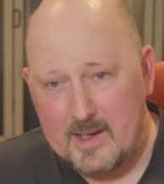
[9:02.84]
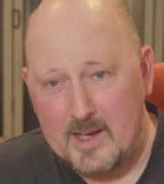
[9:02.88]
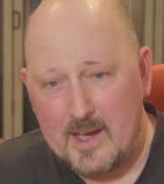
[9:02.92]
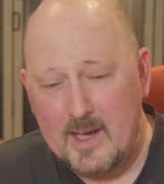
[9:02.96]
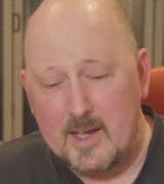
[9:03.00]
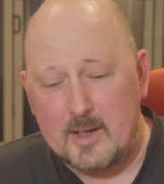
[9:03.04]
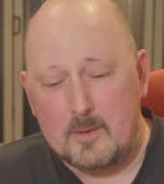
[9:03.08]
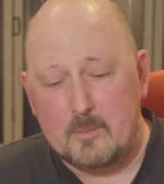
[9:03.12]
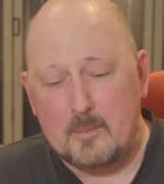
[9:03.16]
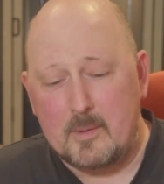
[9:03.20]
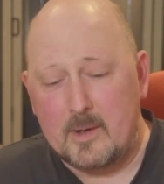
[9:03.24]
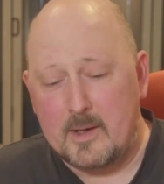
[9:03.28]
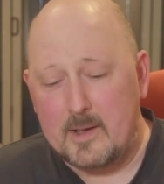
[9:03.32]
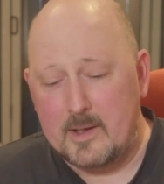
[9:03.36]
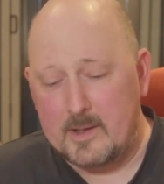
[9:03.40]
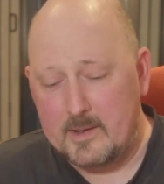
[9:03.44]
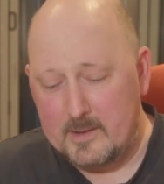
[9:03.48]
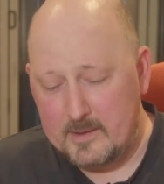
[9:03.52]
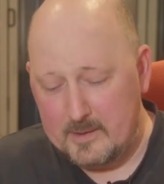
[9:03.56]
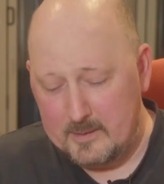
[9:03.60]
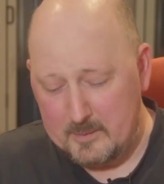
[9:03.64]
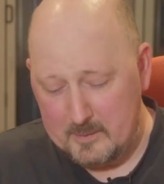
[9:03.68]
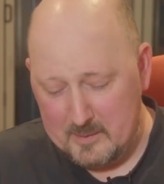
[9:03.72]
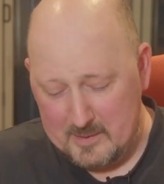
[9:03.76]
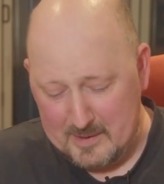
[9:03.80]
add my
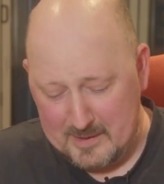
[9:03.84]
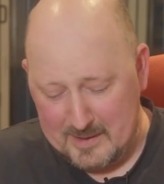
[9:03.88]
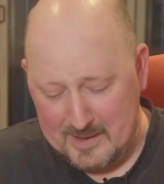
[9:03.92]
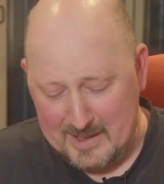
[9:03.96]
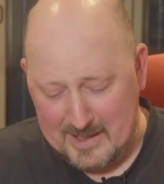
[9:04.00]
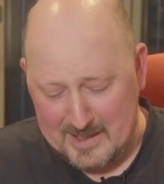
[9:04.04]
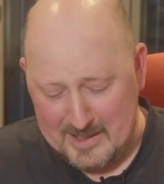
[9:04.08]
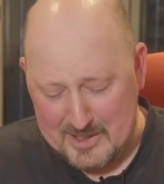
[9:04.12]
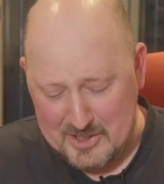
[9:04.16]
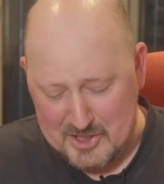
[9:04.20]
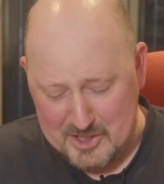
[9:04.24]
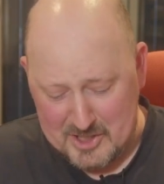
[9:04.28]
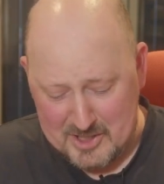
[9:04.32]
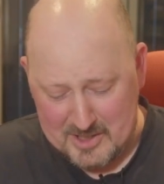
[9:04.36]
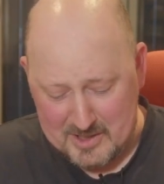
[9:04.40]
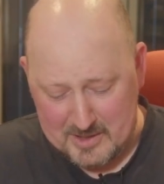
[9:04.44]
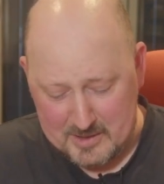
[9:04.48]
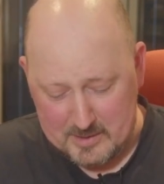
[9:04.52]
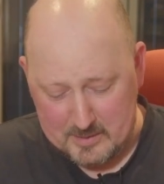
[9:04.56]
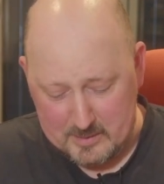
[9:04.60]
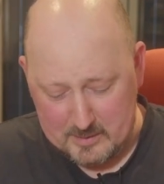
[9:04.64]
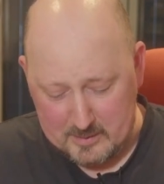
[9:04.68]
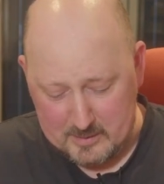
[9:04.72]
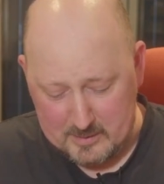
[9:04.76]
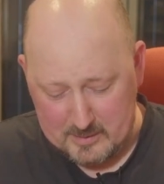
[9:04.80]
larger
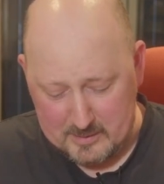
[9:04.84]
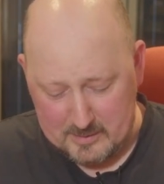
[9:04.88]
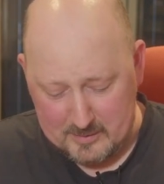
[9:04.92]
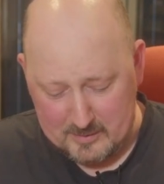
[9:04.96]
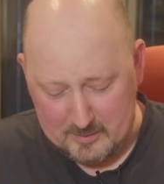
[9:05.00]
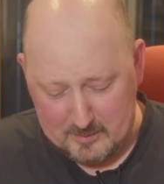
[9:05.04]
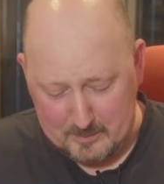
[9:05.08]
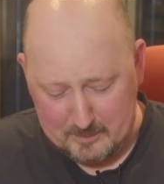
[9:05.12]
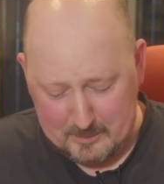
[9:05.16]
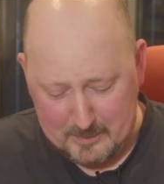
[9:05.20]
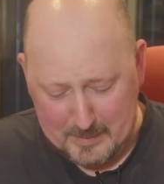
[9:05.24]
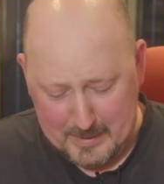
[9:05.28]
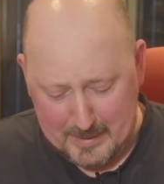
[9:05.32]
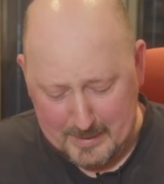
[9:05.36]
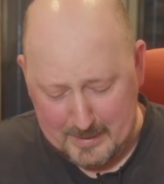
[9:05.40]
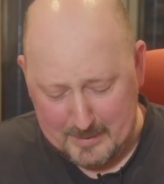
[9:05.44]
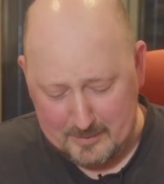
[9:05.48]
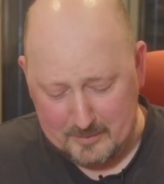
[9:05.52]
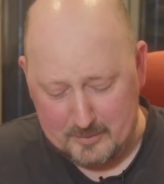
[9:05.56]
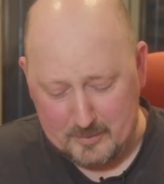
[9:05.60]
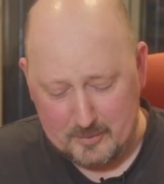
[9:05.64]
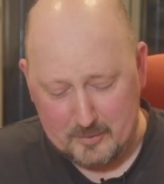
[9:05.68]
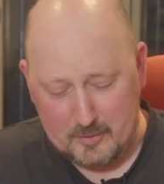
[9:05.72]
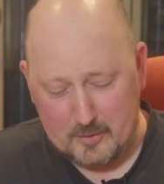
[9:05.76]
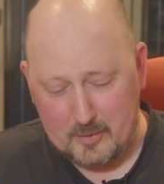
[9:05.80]

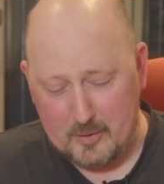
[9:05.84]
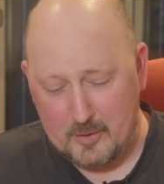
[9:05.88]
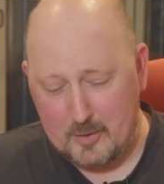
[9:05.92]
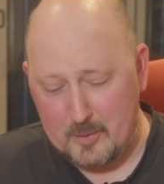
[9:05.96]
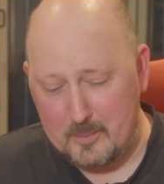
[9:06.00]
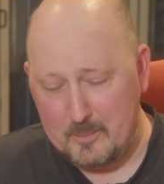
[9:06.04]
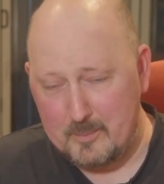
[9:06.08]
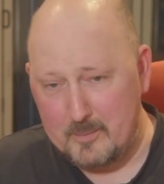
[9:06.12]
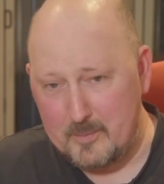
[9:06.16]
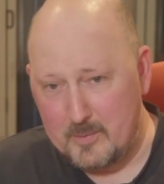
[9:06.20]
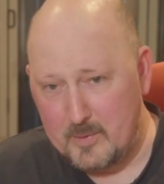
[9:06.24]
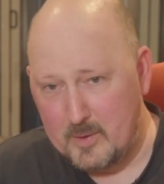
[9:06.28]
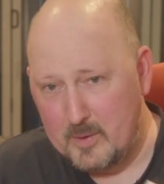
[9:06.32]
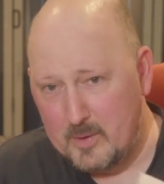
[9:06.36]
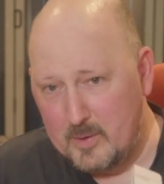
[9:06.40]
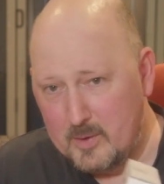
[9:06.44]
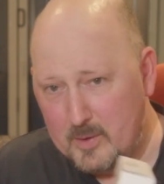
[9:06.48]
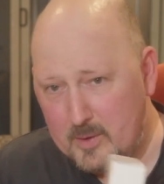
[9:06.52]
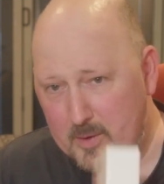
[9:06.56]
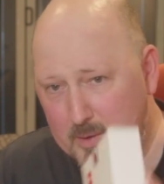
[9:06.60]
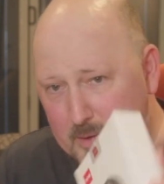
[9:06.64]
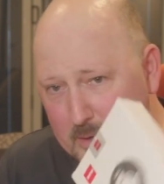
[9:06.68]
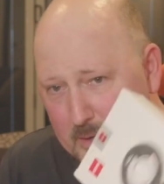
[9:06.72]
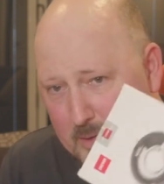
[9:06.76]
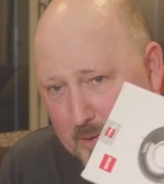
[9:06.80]
parts to them
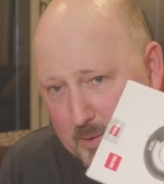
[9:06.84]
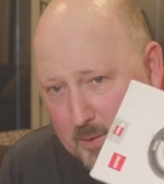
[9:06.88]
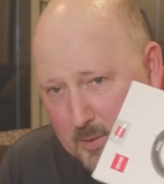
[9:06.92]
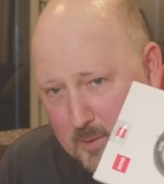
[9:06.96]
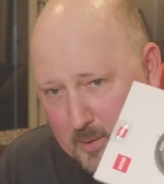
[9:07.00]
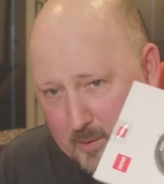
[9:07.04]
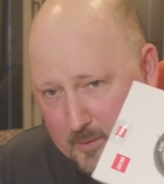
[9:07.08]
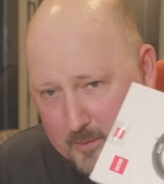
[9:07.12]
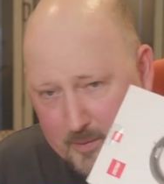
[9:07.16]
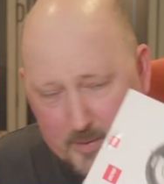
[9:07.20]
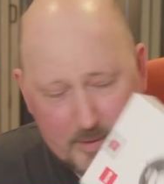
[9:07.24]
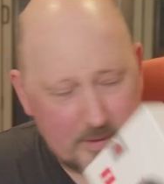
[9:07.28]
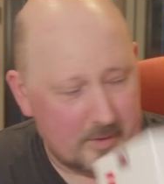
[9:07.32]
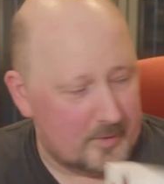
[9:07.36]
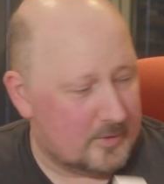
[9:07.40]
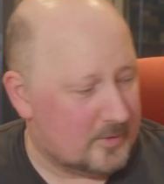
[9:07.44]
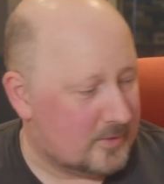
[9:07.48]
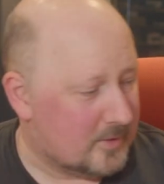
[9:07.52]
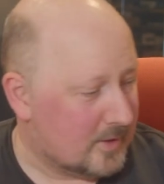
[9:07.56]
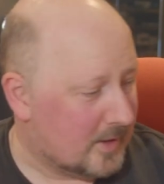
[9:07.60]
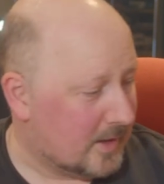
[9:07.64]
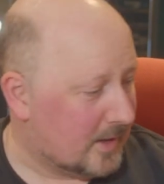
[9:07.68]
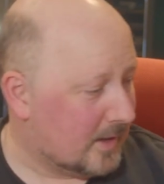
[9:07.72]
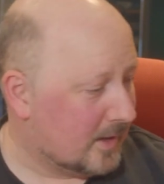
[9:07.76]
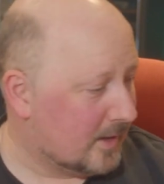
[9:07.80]
with this,
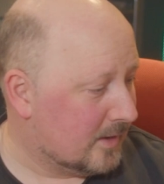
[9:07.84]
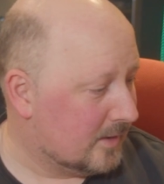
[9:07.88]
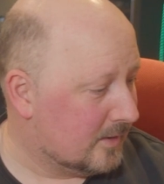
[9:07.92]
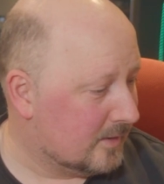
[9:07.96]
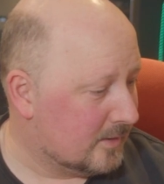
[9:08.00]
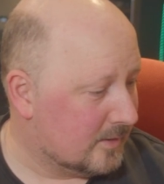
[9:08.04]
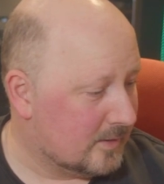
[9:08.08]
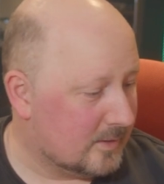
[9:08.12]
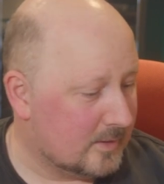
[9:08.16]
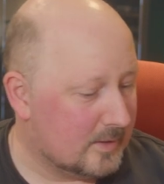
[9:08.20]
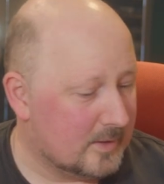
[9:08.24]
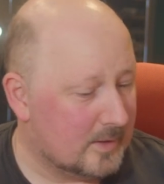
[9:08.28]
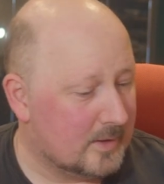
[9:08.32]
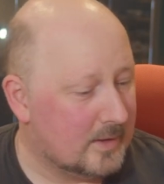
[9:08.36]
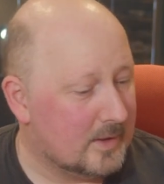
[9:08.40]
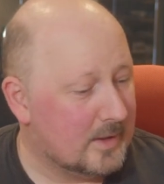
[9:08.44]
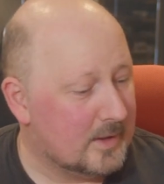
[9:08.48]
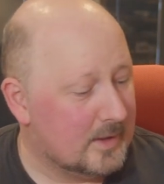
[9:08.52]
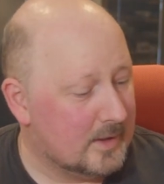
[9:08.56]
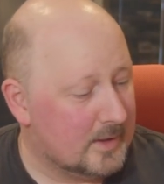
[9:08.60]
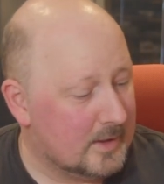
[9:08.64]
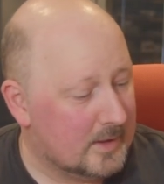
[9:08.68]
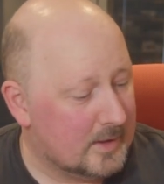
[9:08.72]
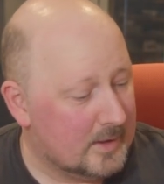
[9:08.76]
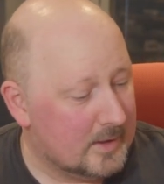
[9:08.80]

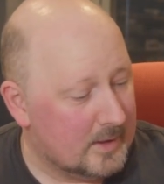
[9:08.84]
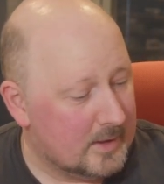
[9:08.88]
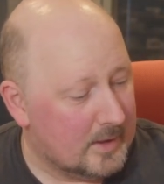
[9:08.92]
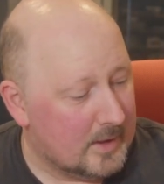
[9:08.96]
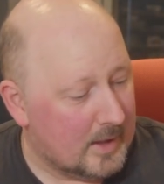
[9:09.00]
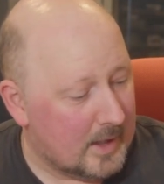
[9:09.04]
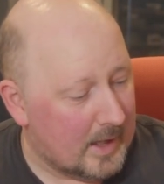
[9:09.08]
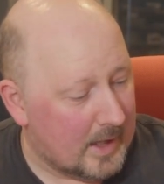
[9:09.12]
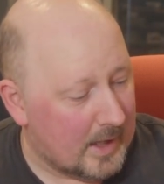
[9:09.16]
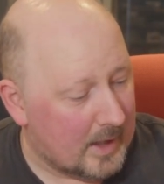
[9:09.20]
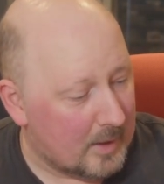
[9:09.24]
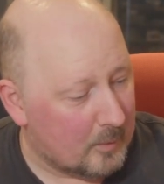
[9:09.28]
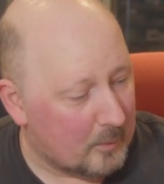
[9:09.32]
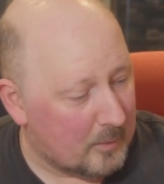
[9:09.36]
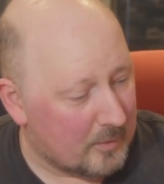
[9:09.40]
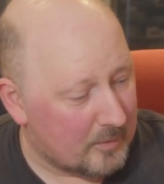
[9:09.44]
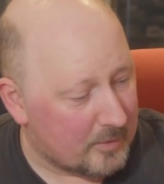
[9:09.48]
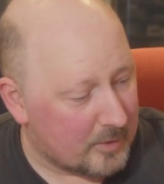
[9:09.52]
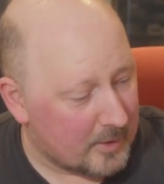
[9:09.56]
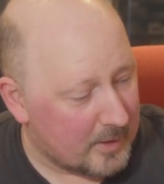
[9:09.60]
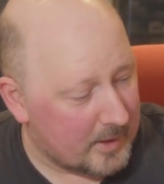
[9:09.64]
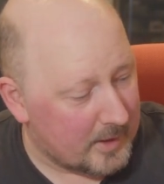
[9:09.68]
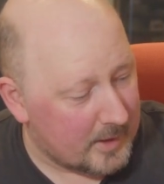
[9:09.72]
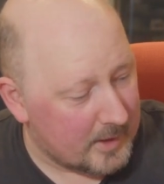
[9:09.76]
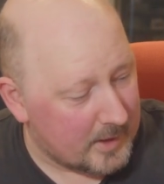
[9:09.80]
with
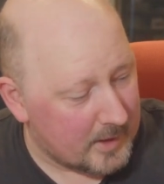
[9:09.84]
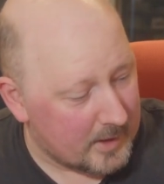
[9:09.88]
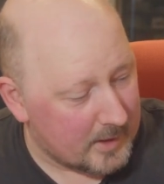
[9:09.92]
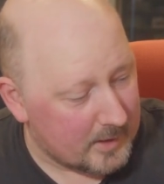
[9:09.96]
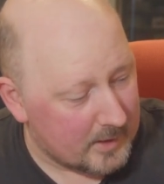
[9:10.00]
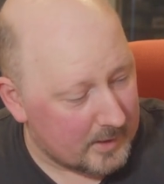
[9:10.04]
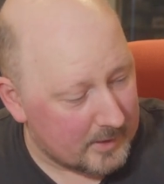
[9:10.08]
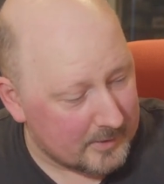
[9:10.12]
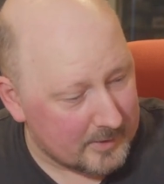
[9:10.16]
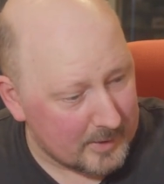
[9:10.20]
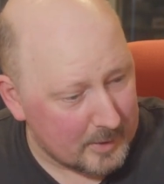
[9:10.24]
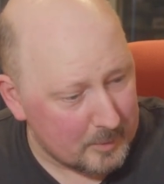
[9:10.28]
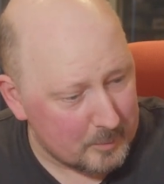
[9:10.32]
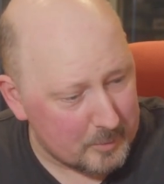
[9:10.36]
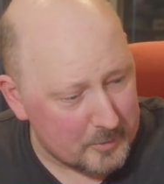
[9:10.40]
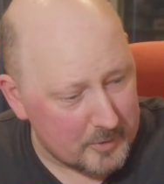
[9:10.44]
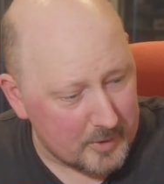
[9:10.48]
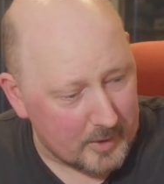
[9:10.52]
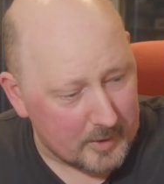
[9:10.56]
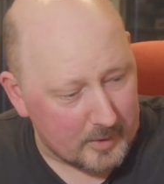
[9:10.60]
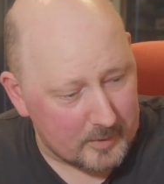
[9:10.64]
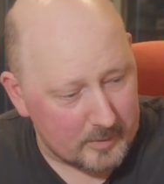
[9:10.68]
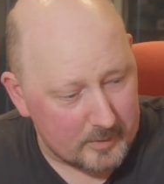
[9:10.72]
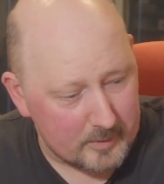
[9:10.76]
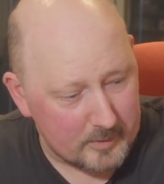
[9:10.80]
the
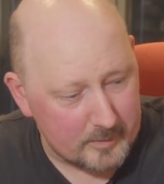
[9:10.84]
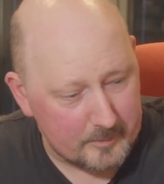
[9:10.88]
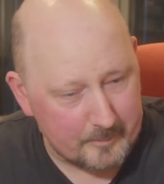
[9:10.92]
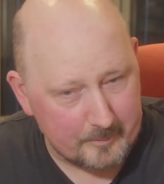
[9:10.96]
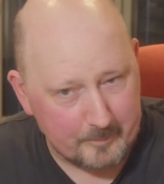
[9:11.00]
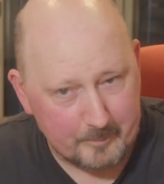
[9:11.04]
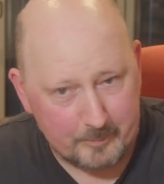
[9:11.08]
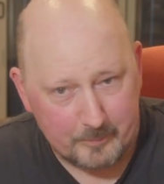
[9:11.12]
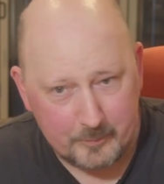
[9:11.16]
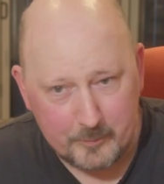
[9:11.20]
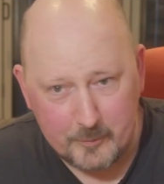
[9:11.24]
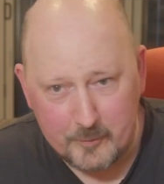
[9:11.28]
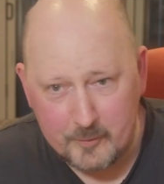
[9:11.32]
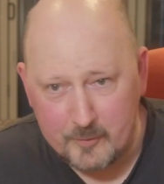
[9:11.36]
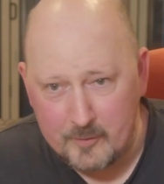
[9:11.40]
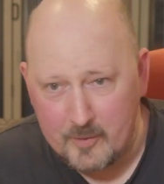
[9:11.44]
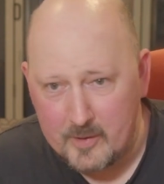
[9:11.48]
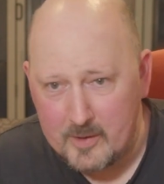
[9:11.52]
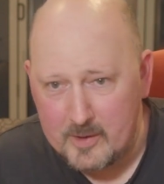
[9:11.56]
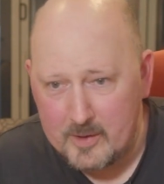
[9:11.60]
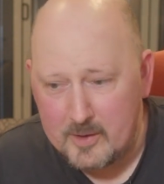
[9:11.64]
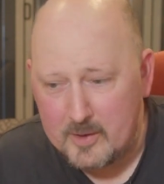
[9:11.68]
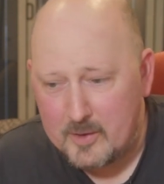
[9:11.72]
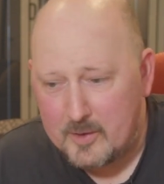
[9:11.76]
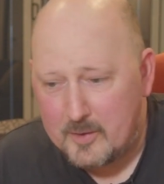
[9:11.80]
adapter.
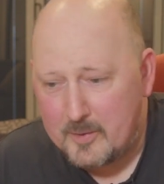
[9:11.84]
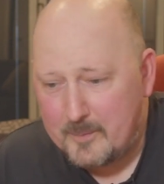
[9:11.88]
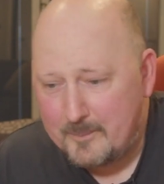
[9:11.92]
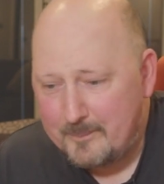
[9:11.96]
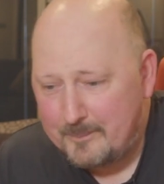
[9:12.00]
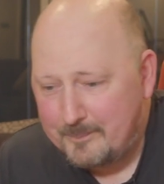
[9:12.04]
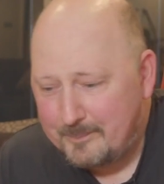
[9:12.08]
Very good.